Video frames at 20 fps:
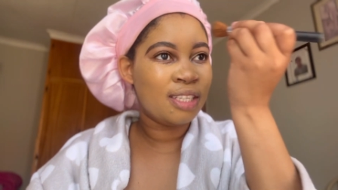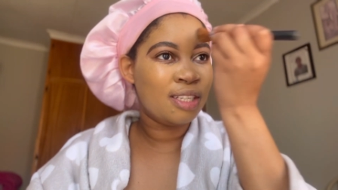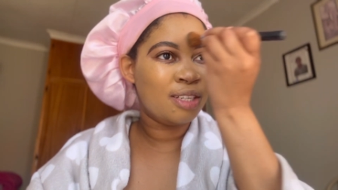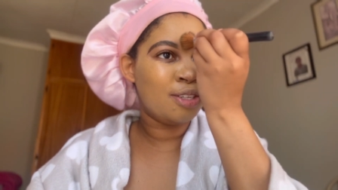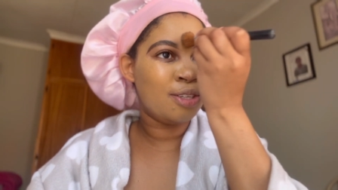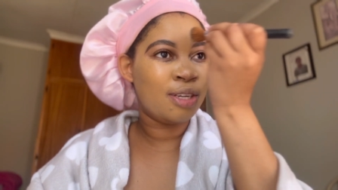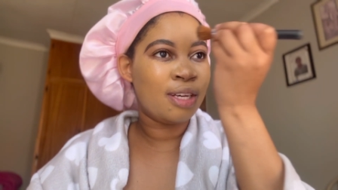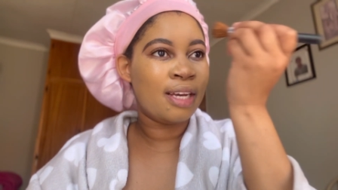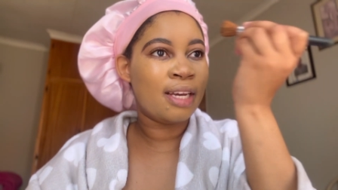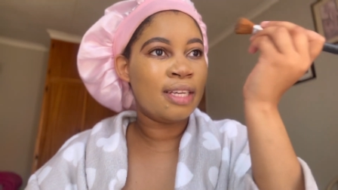it
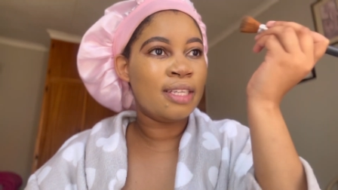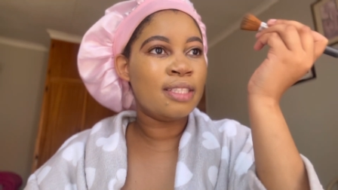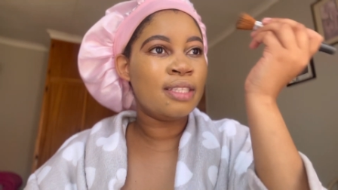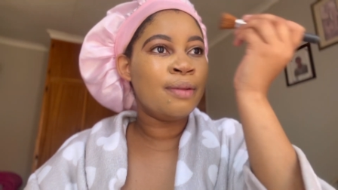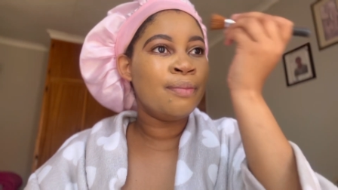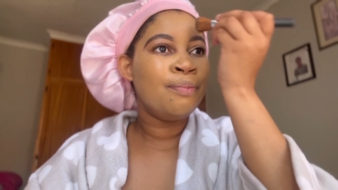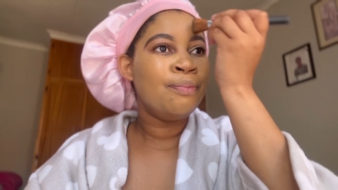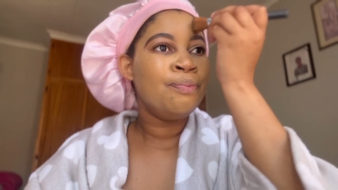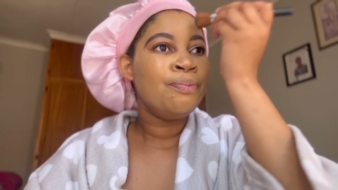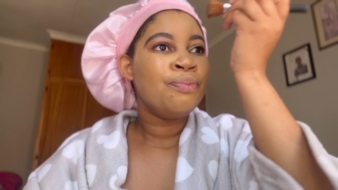you guys
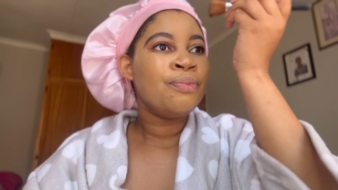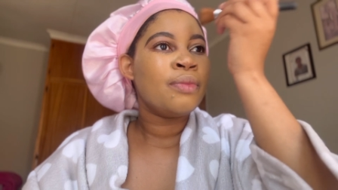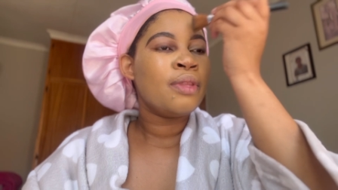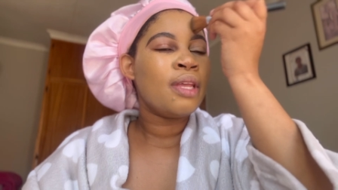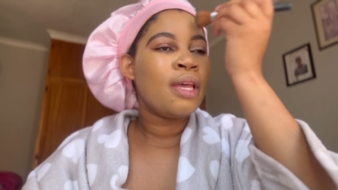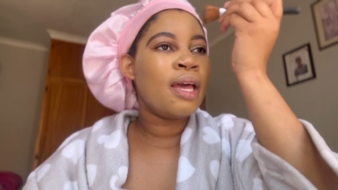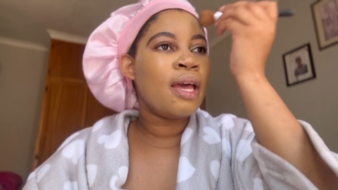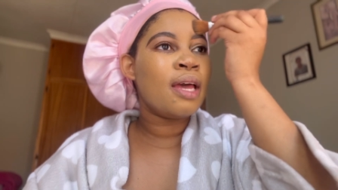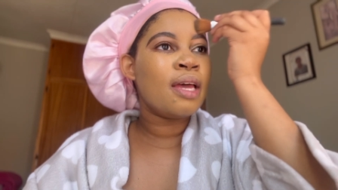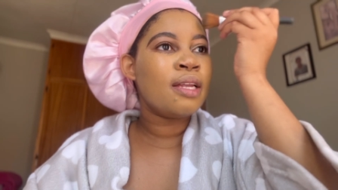
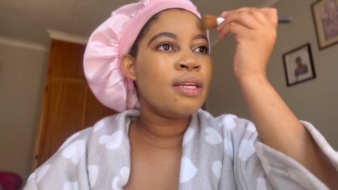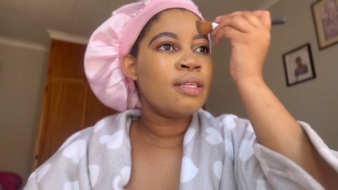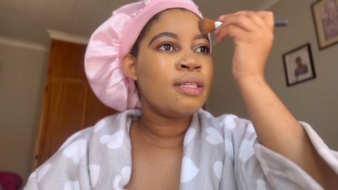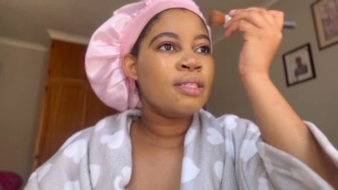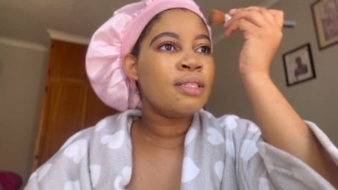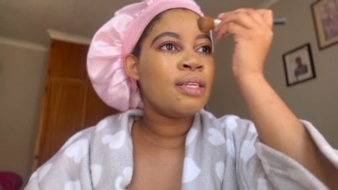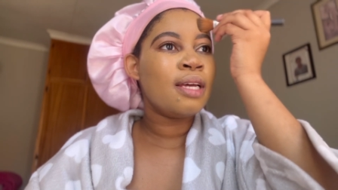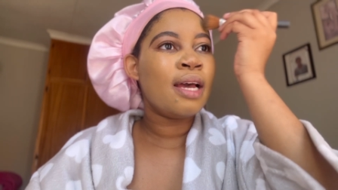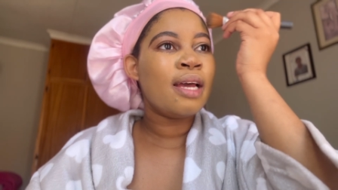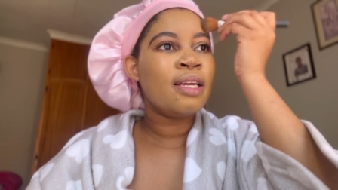
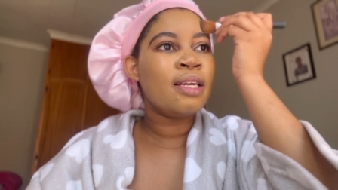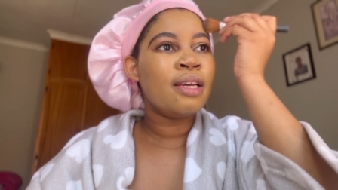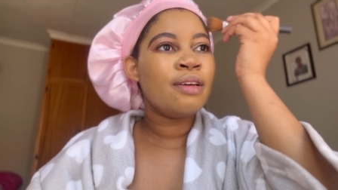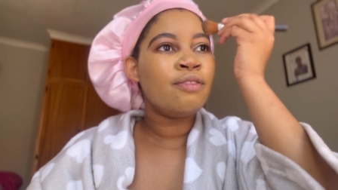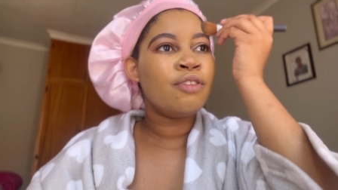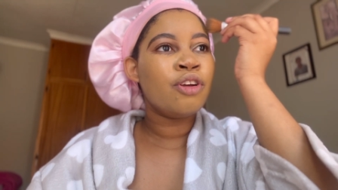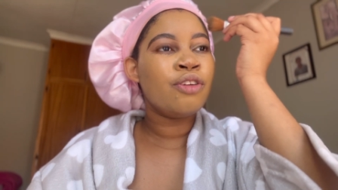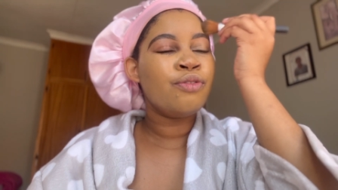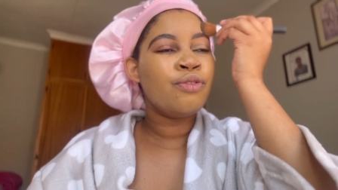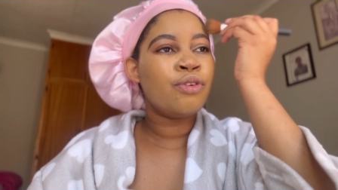and i
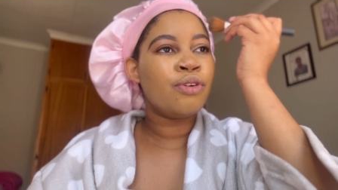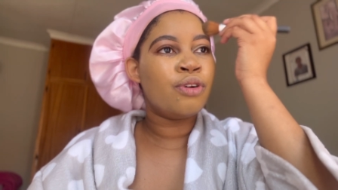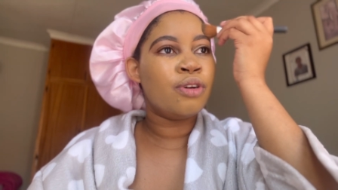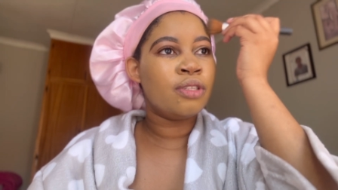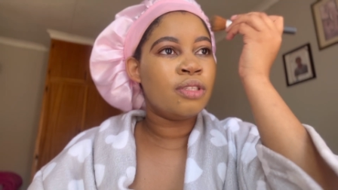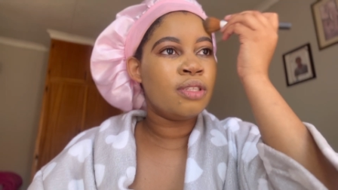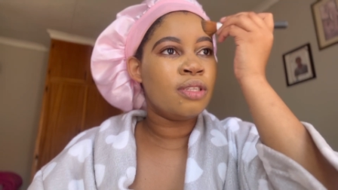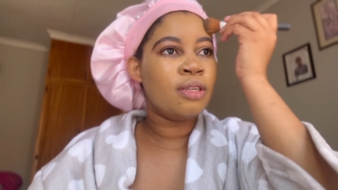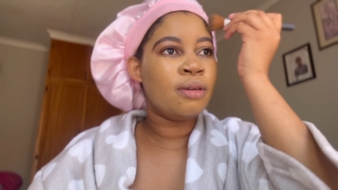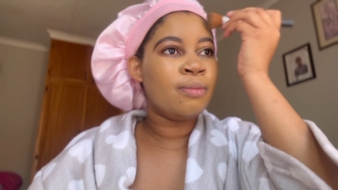have not
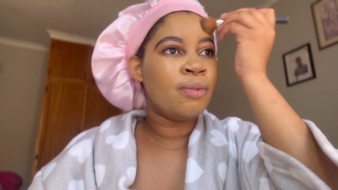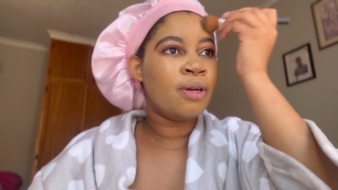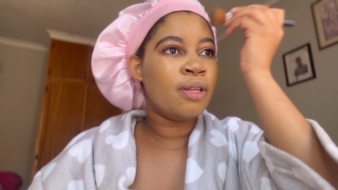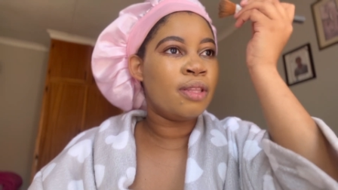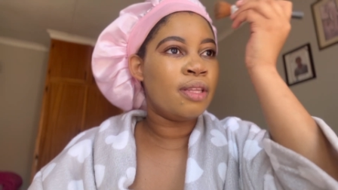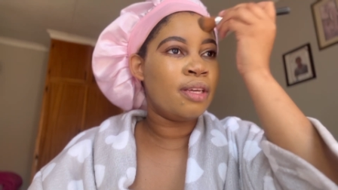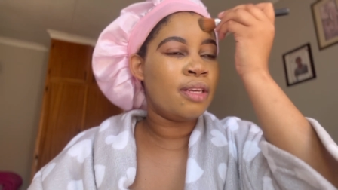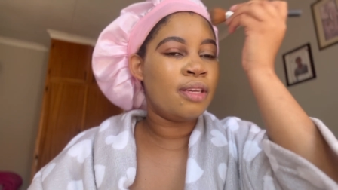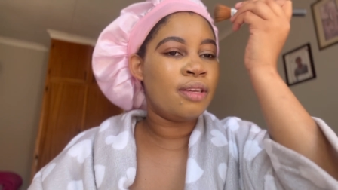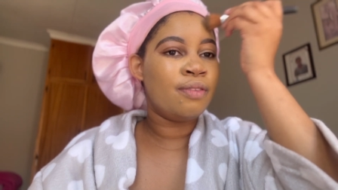forgotten about
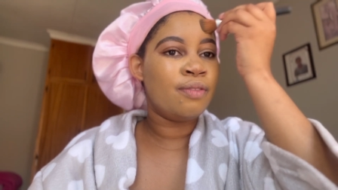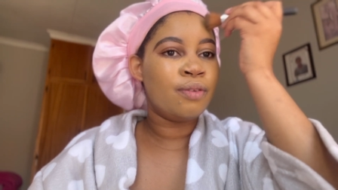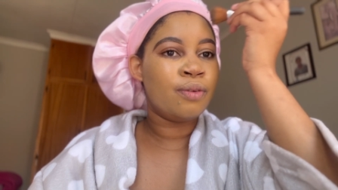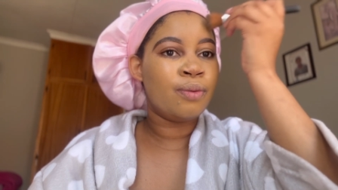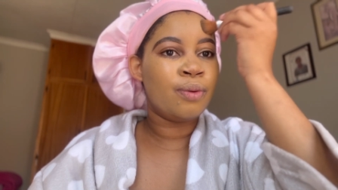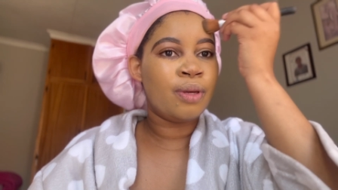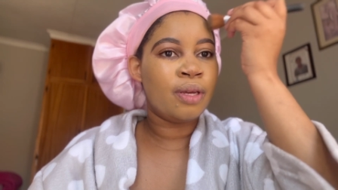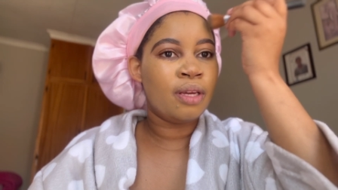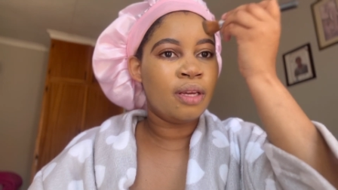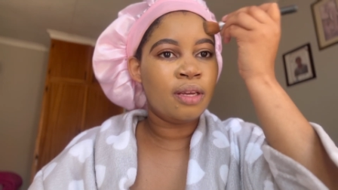the
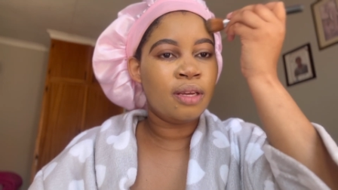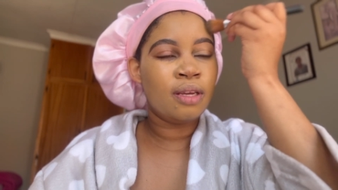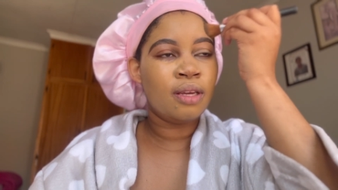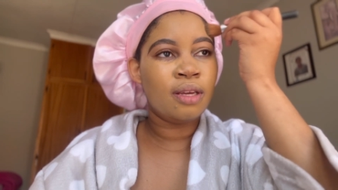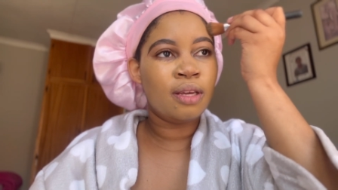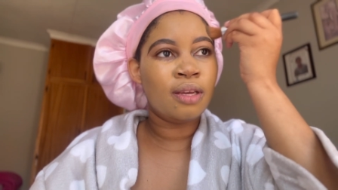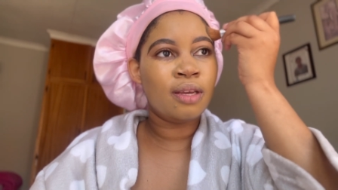giveaway